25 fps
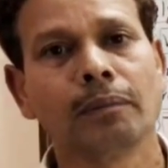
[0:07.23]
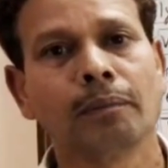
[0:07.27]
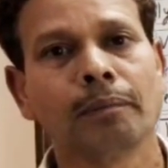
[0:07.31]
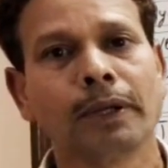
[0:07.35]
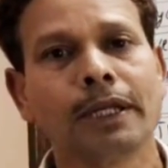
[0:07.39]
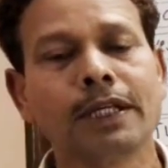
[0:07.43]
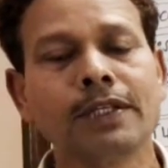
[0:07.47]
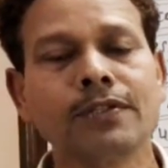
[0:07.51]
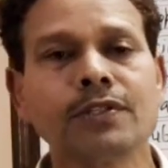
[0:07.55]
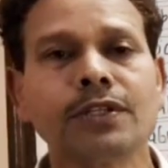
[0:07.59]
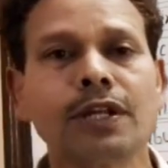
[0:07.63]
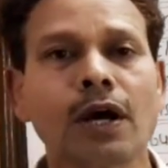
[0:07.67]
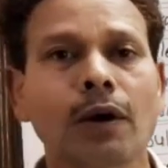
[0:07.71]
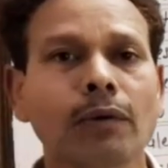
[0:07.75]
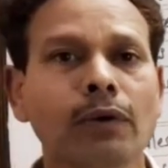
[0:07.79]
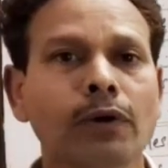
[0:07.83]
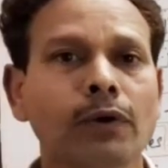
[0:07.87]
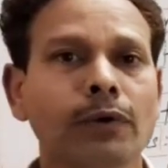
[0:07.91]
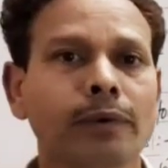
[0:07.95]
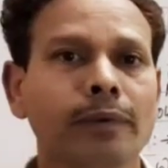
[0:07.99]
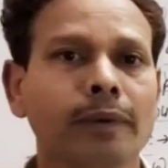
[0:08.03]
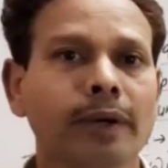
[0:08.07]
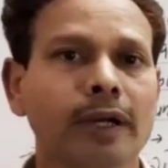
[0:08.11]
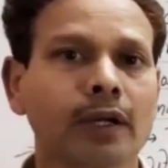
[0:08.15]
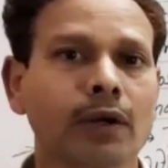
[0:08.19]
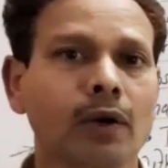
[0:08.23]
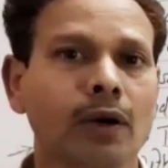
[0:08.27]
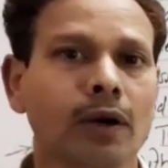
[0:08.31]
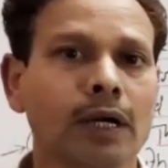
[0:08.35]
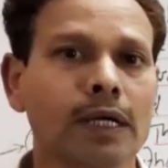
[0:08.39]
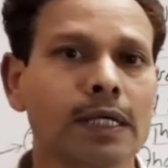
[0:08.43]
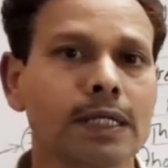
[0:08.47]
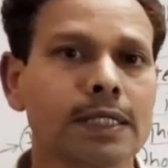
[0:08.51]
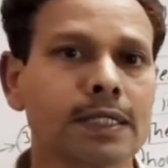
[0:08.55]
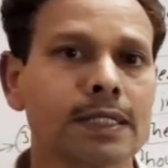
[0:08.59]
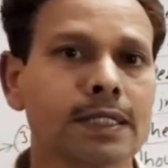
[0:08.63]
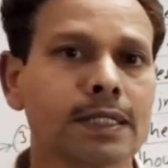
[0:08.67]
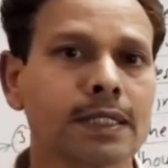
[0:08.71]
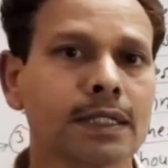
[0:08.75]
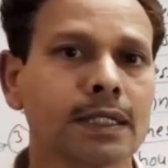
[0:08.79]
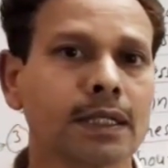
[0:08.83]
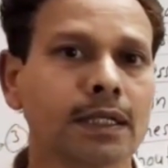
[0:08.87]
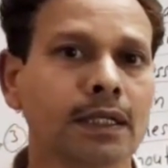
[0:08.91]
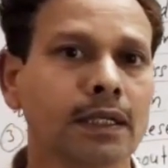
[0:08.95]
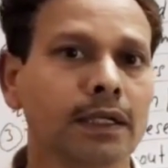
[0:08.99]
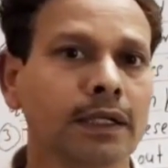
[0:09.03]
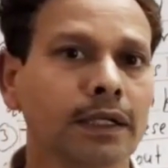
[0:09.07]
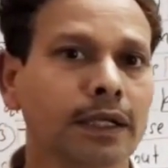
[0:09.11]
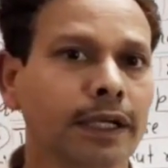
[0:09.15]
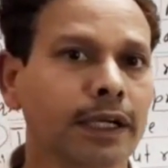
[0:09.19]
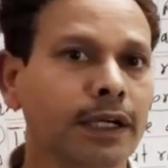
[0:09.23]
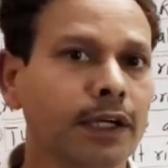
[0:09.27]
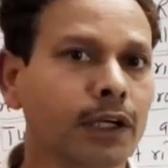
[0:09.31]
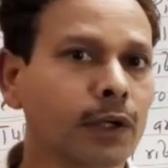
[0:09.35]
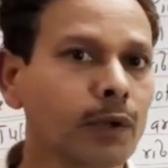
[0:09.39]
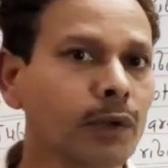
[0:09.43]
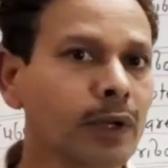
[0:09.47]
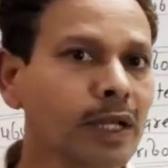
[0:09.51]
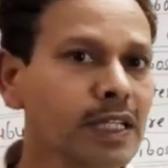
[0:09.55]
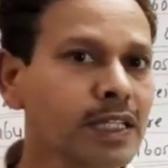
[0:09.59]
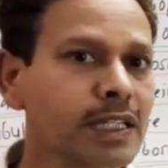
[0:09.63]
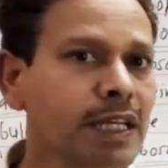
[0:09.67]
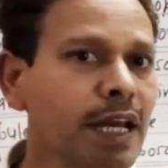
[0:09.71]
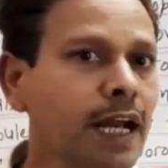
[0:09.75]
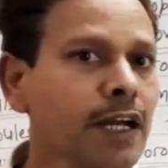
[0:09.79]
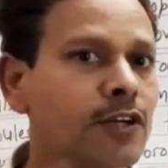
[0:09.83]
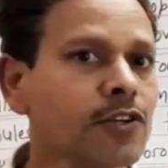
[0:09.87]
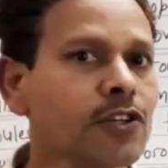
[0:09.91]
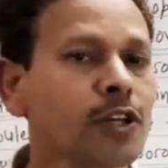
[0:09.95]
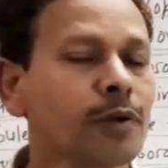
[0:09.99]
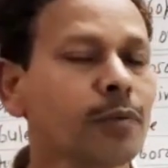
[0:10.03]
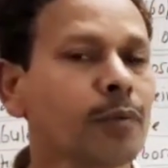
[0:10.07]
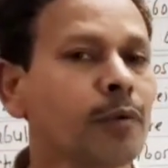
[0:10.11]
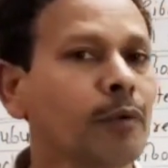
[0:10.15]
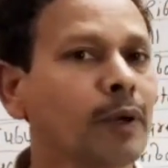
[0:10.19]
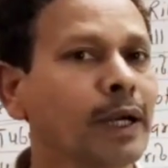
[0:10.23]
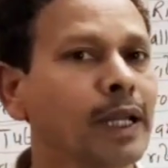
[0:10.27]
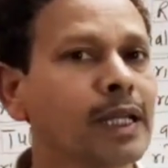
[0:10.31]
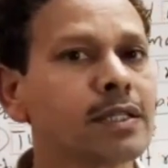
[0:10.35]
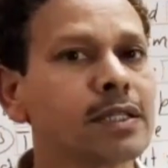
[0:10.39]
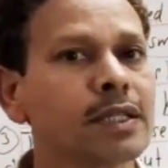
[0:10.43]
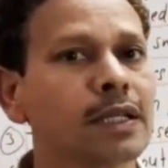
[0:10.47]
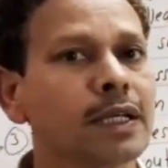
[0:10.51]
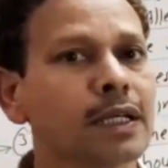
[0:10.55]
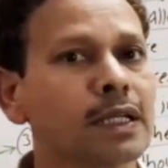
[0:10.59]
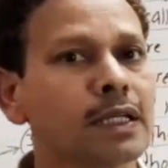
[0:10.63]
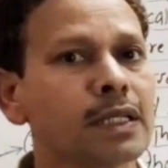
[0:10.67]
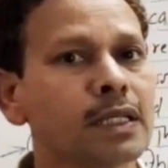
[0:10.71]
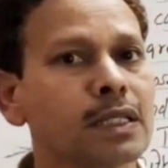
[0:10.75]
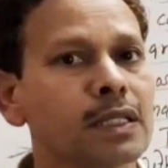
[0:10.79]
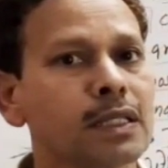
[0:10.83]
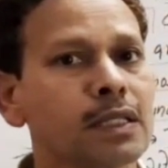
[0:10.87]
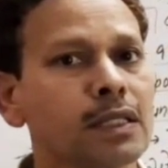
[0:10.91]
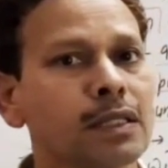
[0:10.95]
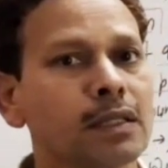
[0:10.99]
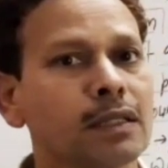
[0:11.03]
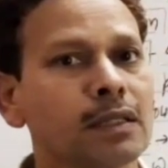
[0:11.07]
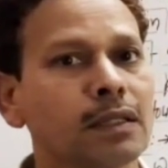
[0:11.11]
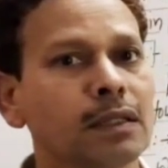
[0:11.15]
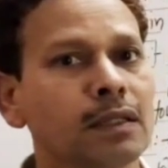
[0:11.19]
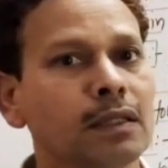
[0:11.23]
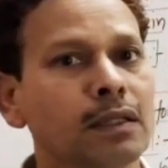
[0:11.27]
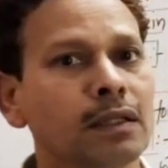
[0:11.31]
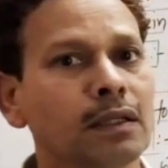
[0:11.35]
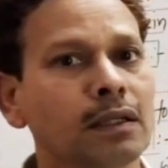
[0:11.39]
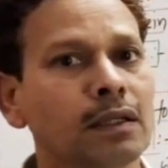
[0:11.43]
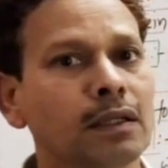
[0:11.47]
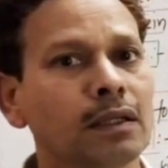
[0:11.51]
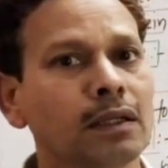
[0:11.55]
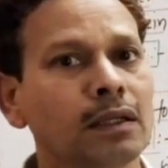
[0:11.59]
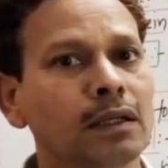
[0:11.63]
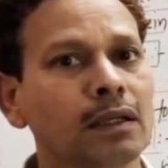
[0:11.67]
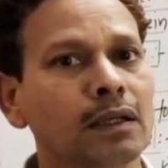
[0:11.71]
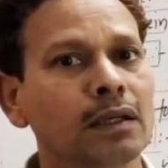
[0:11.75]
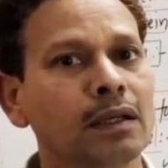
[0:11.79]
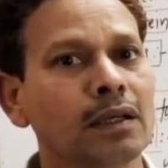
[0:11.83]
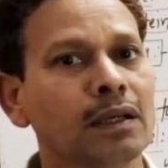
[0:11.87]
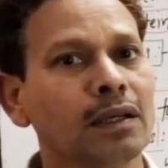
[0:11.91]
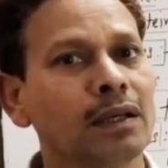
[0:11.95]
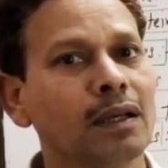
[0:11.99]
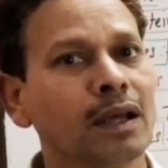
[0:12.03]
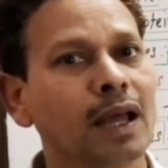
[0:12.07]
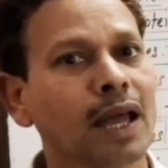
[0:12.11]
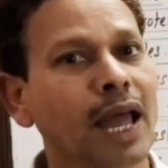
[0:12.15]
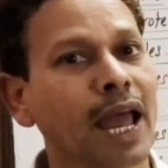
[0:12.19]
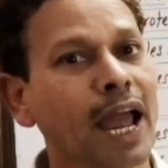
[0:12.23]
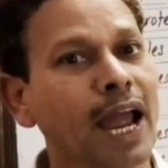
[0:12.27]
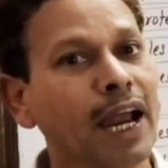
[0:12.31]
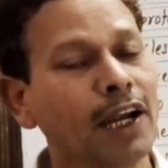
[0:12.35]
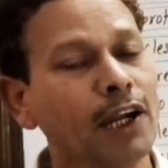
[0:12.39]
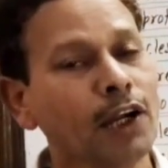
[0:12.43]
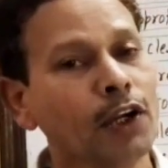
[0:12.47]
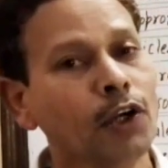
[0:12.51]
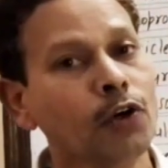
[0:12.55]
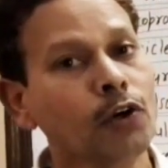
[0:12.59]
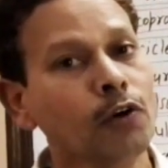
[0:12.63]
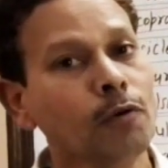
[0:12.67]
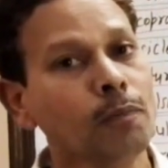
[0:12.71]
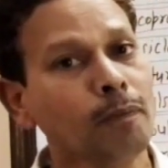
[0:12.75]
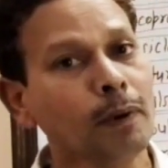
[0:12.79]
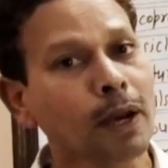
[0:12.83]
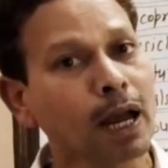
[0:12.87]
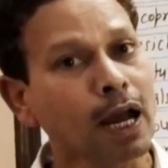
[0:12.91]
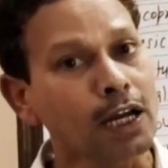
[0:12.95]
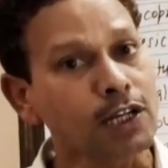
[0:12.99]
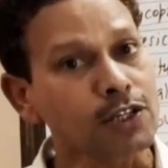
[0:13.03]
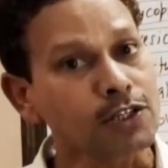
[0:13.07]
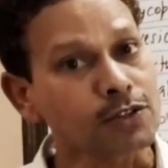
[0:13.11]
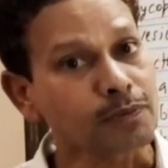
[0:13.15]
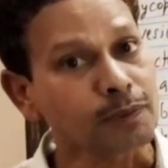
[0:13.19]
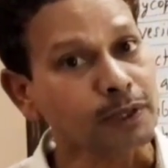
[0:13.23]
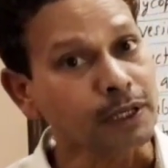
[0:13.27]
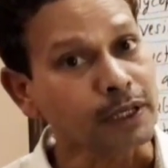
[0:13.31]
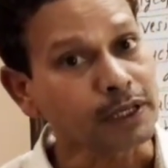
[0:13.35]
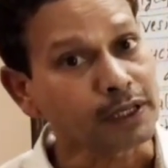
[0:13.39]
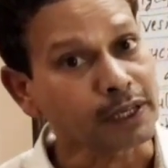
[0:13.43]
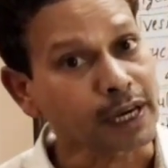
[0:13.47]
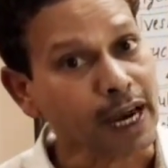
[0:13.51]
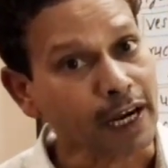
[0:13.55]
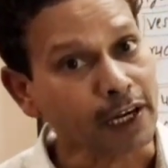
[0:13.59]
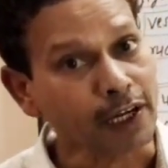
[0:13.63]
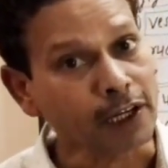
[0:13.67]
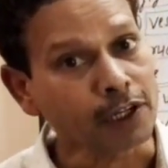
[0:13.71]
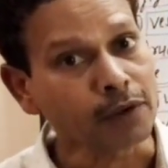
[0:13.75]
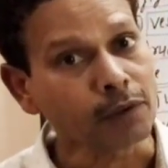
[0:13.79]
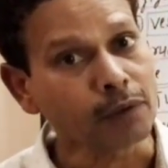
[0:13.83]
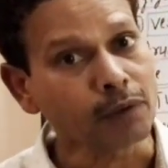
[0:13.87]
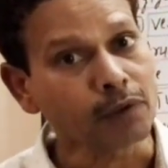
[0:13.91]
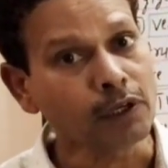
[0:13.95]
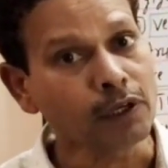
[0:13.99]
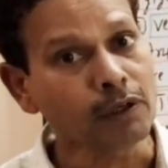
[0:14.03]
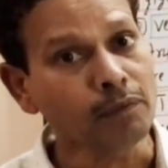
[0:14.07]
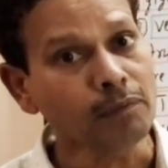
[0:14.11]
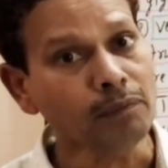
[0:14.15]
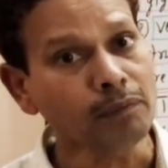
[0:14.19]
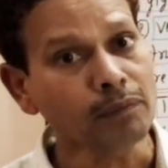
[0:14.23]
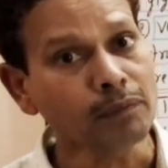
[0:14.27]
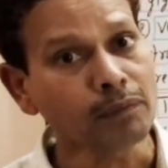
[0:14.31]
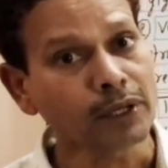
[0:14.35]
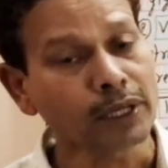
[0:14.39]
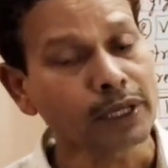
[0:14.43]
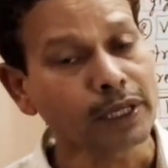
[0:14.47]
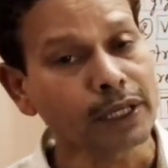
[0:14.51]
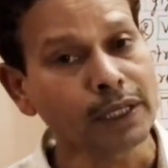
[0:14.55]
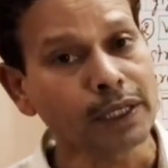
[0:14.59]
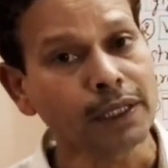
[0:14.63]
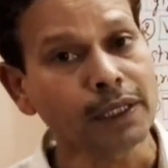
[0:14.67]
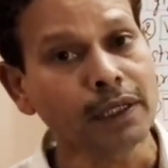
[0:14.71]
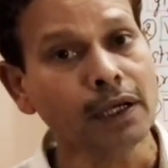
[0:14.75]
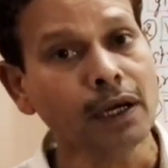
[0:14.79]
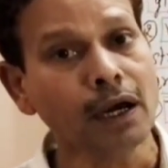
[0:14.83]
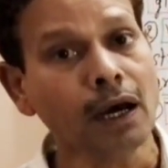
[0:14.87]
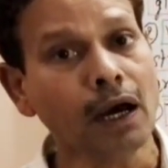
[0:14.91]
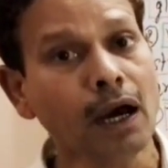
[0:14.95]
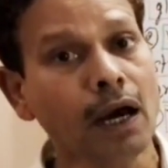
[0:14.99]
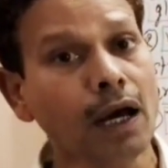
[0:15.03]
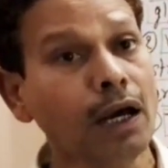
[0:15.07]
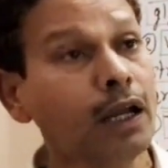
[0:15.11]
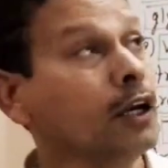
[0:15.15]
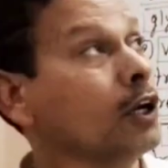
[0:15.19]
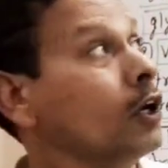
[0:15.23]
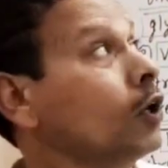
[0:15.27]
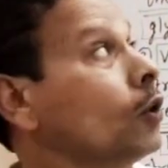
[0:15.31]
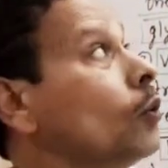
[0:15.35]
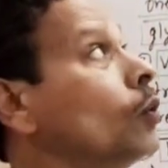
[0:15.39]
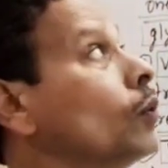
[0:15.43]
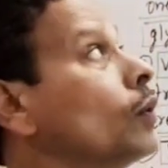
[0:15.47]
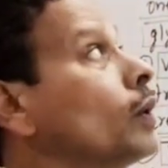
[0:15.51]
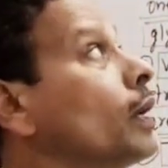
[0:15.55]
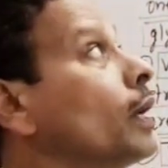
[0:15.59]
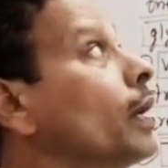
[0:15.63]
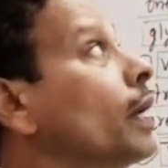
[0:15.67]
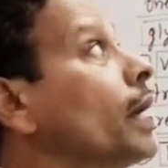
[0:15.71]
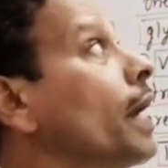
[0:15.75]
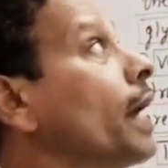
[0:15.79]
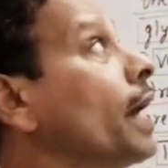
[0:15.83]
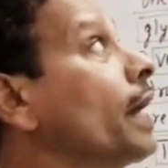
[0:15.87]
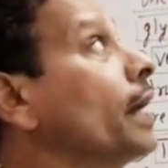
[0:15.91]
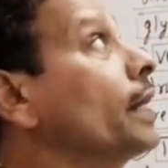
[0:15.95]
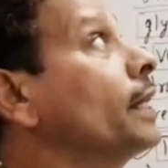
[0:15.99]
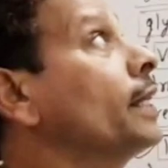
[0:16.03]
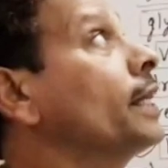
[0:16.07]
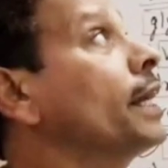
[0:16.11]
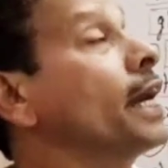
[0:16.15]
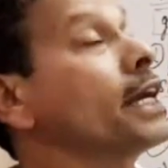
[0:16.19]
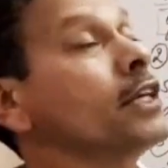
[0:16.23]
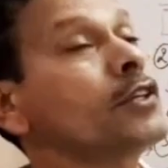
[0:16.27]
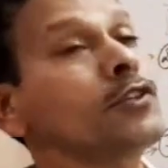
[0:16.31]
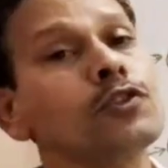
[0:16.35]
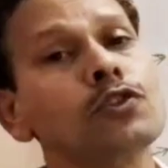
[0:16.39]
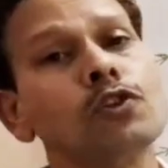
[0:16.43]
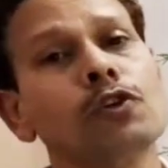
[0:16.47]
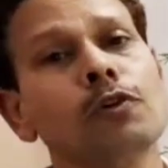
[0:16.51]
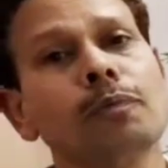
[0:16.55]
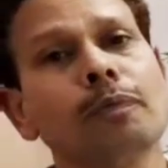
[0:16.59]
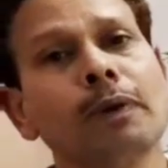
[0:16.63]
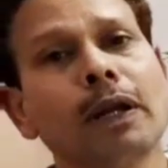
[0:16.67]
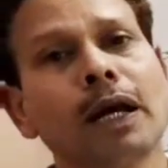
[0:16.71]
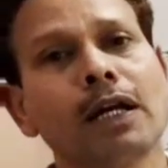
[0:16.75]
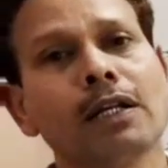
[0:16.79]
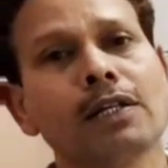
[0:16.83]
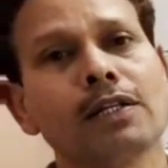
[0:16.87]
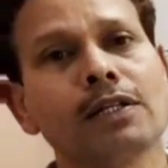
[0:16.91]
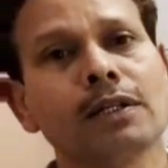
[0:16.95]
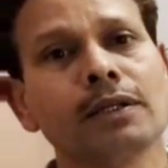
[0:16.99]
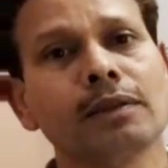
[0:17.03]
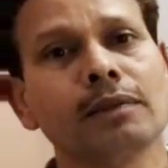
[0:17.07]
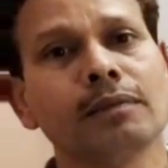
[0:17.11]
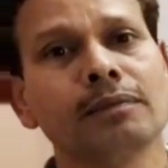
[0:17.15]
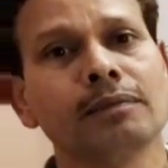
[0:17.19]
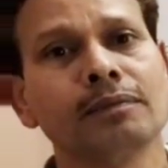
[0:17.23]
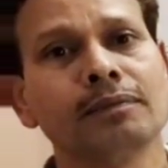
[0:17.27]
Please download your notes. In today's lecture, we will discuss endoplasmic reticulum, ER or ergastoplasm.